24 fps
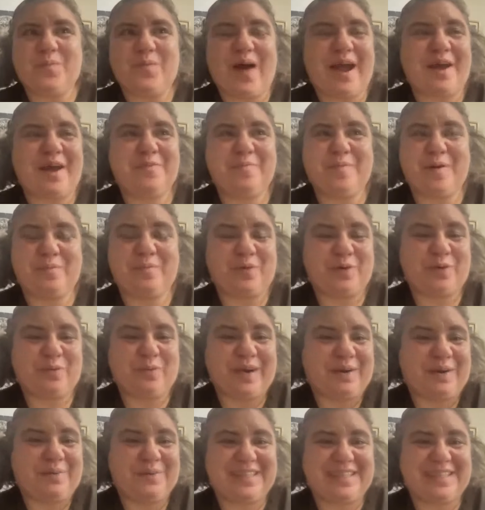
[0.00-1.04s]
remember
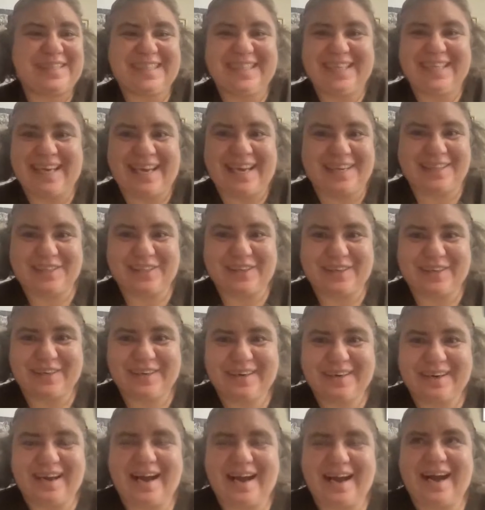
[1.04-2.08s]
when I was a teenager,
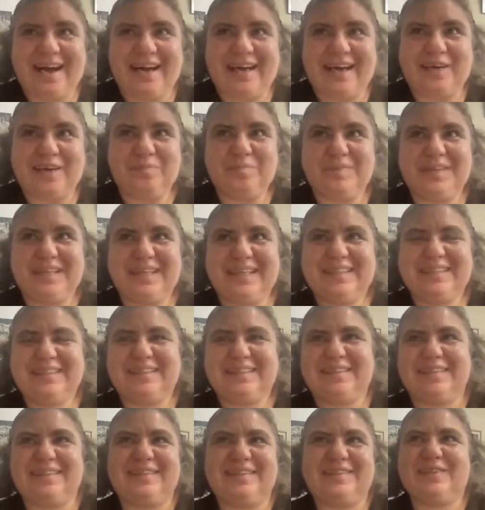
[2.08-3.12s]

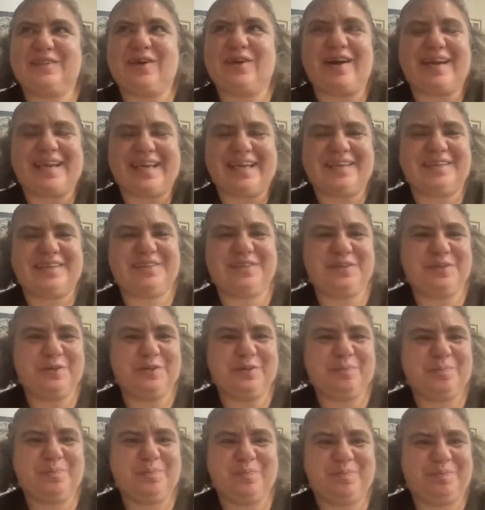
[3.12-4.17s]
talking
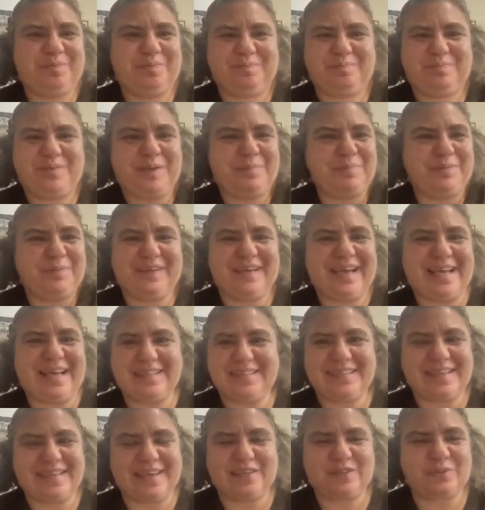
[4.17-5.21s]
to people in
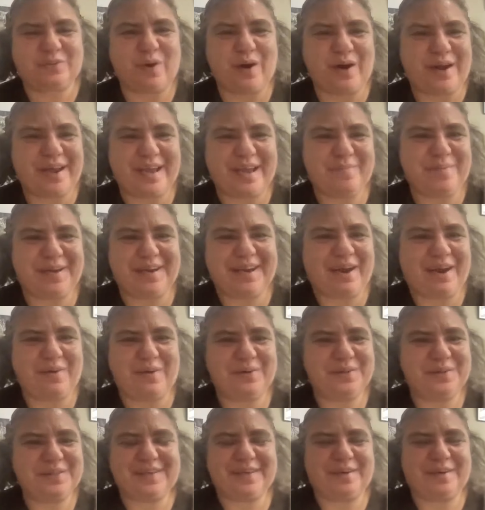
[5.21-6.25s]
NCSY about how I
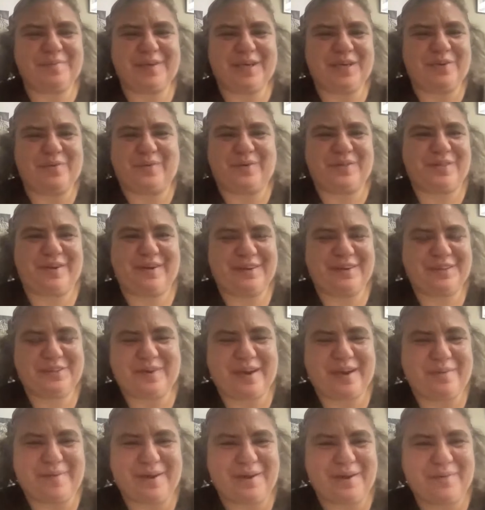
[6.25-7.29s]
was going to be an Orthodox
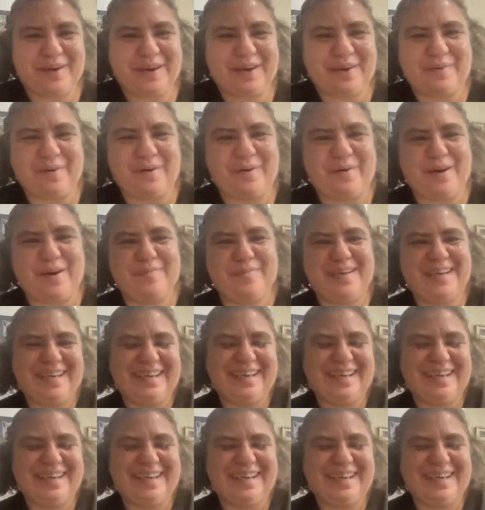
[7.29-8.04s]
rabbi when I grow up.